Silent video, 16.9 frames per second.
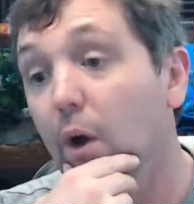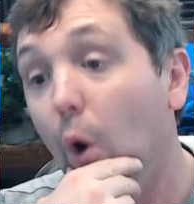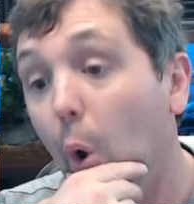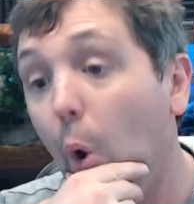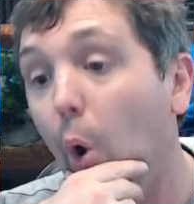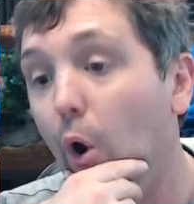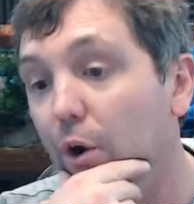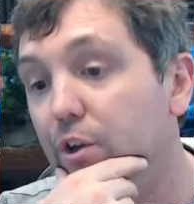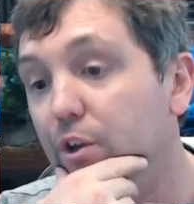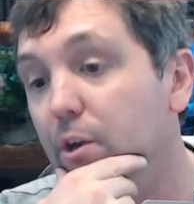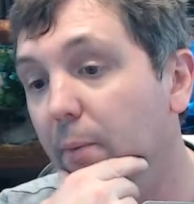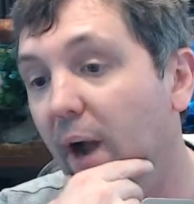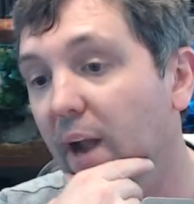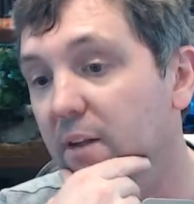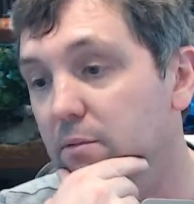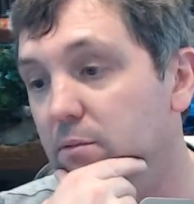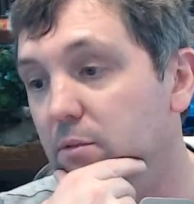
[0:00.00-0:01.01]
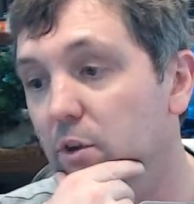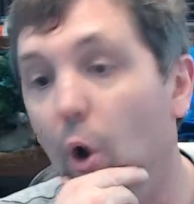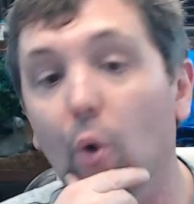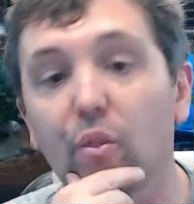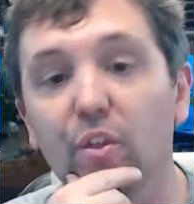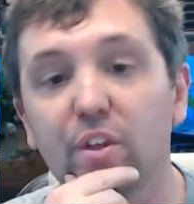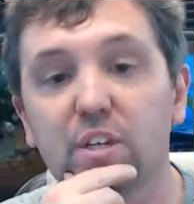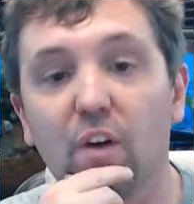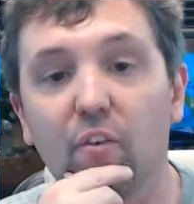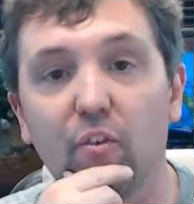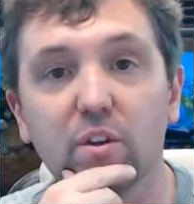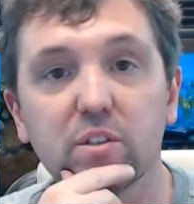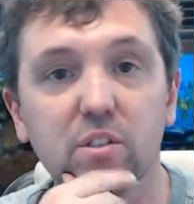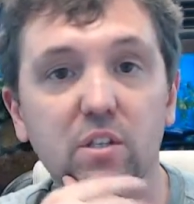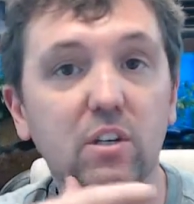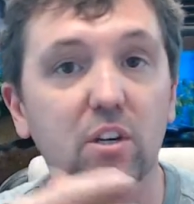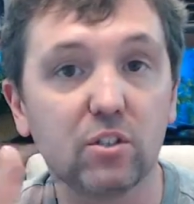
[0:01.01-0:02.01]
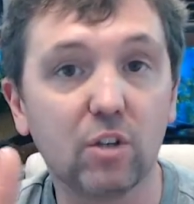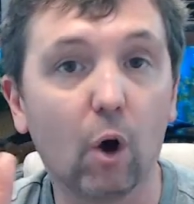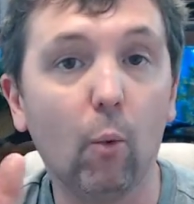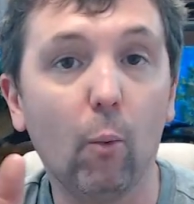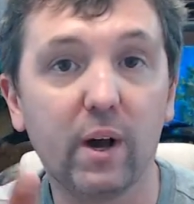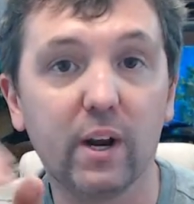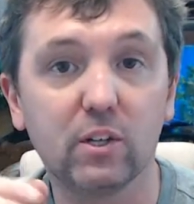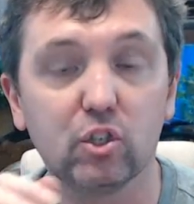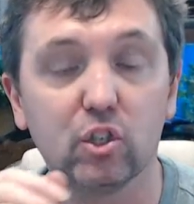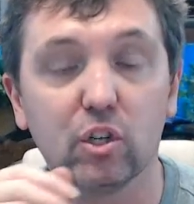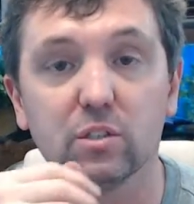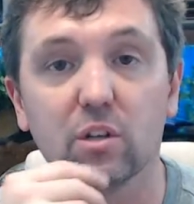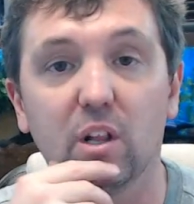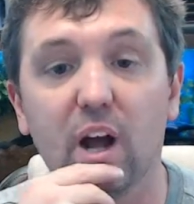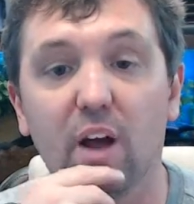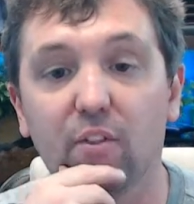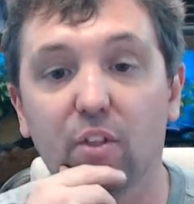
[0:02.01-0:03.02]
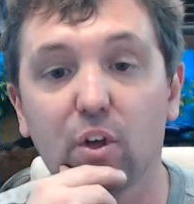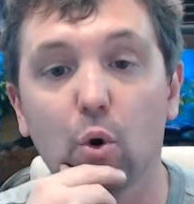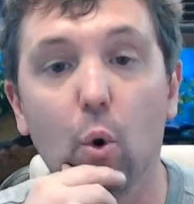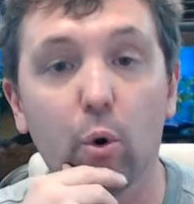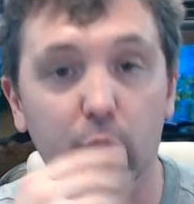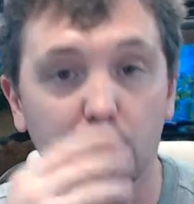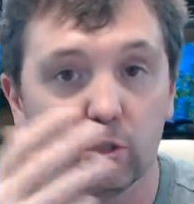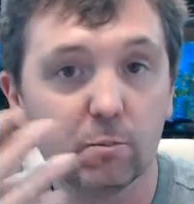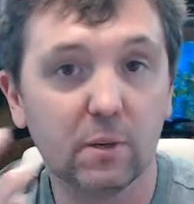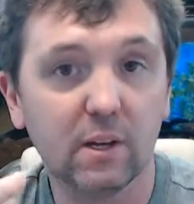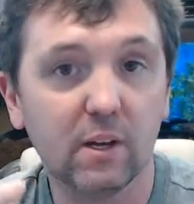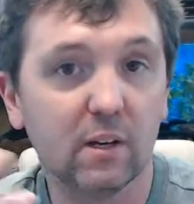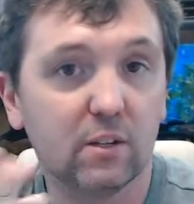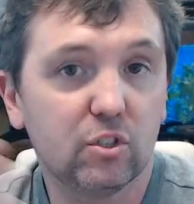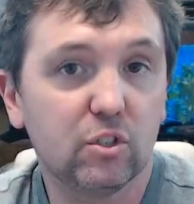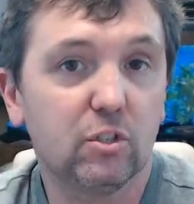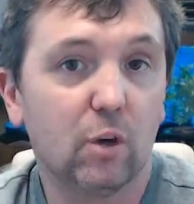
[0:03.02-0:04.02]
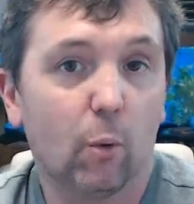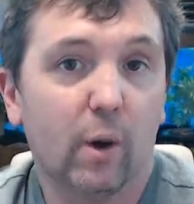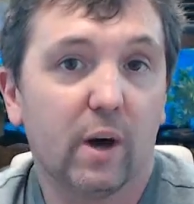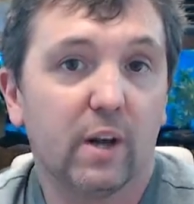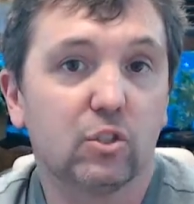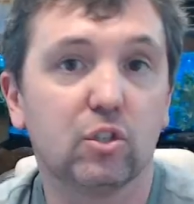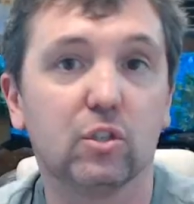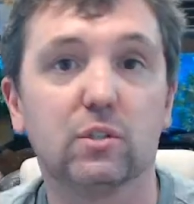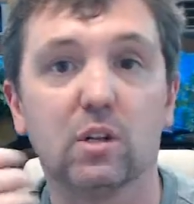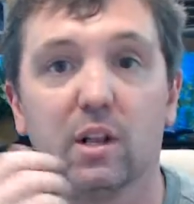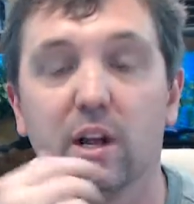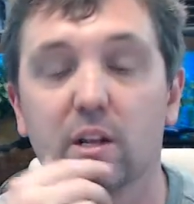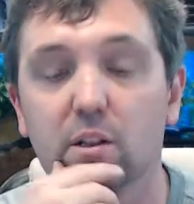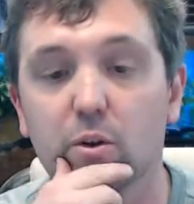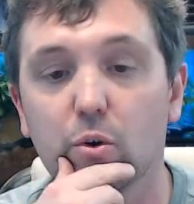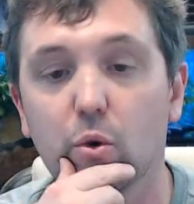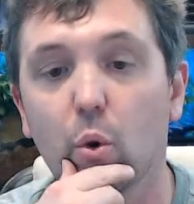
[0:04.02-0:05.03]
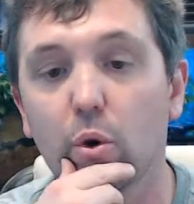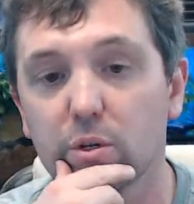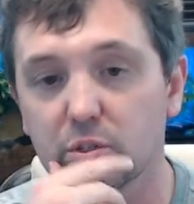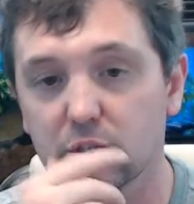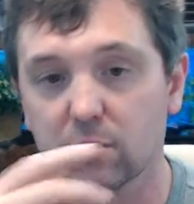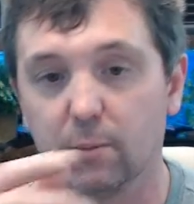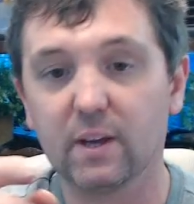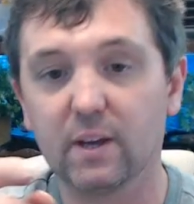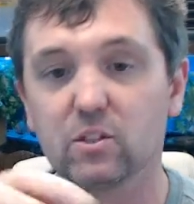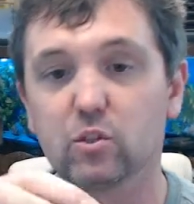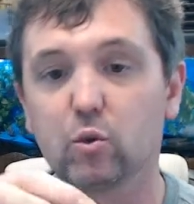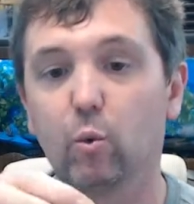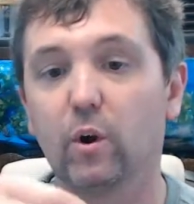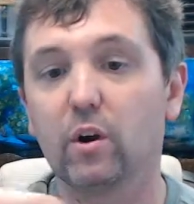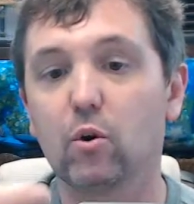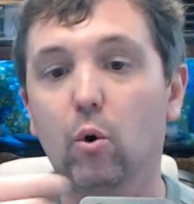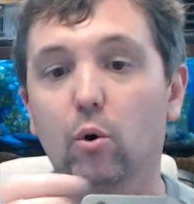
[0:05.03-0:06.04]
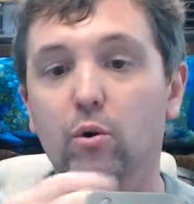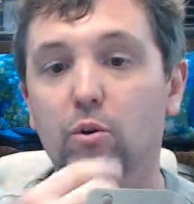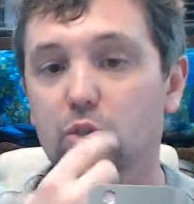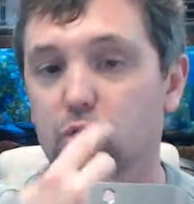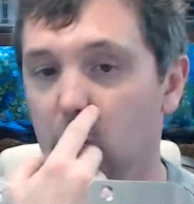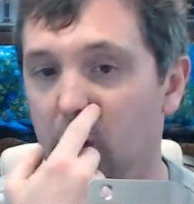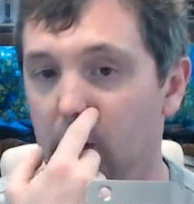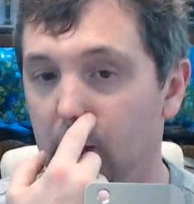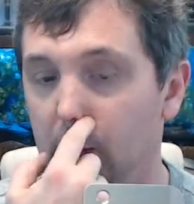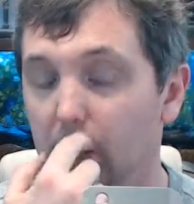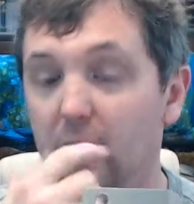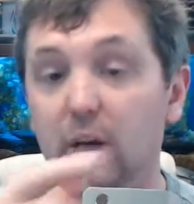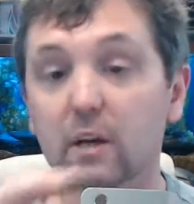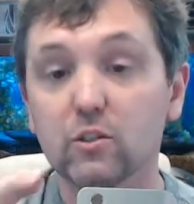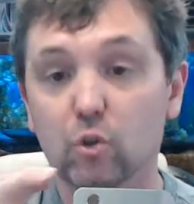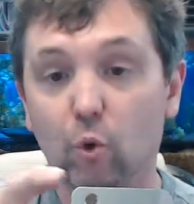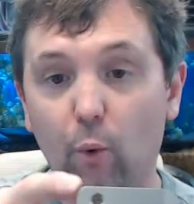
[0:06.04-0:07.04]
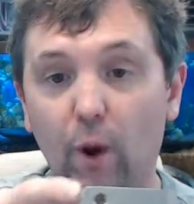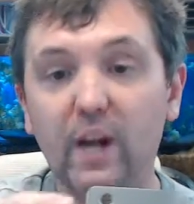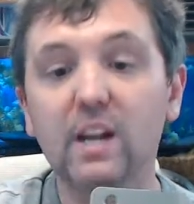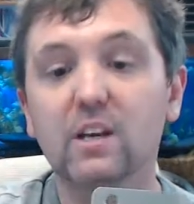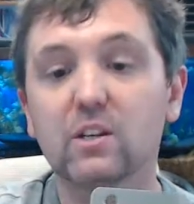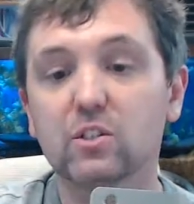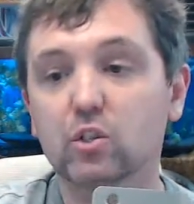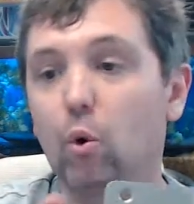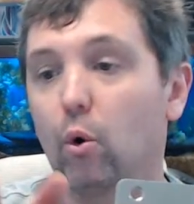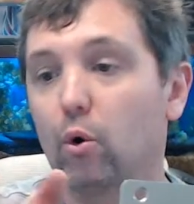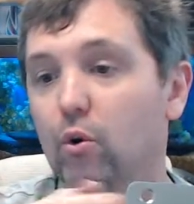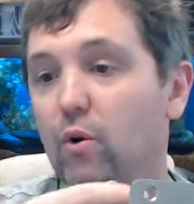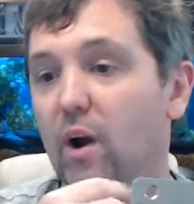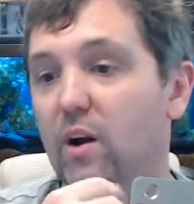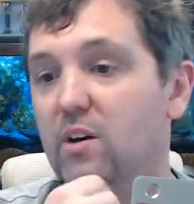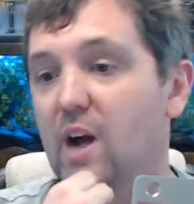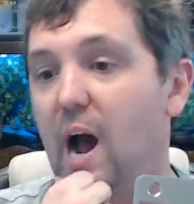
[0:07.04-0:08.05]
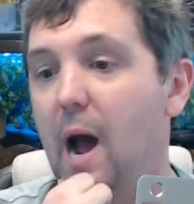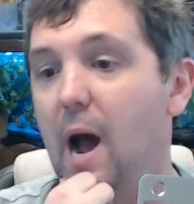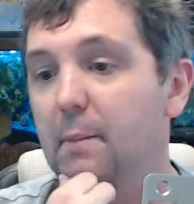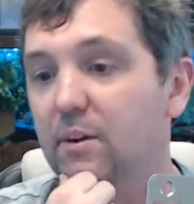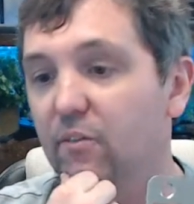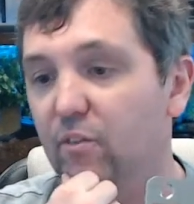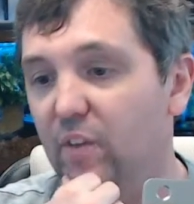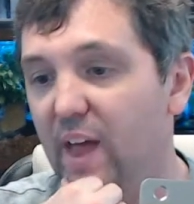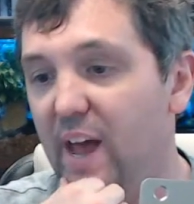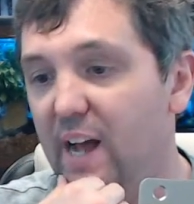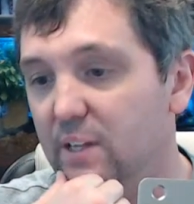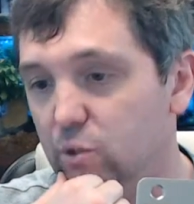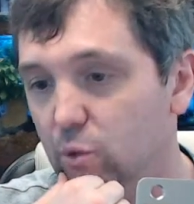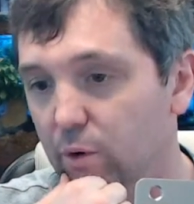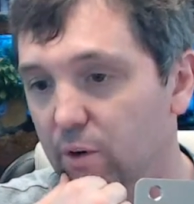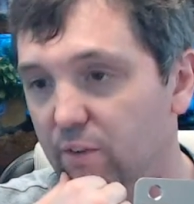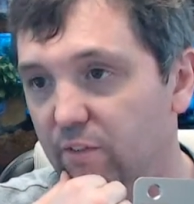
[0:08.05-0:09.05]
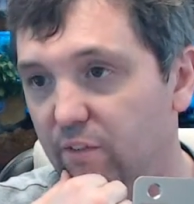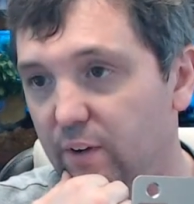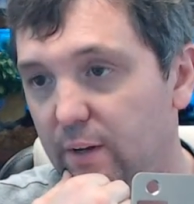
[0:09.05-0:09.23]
Or you might know the difference and you don't want to chisel out the corners because you don't want to chisel out the corners to make a square corner strike. So radius corner are common for that sort of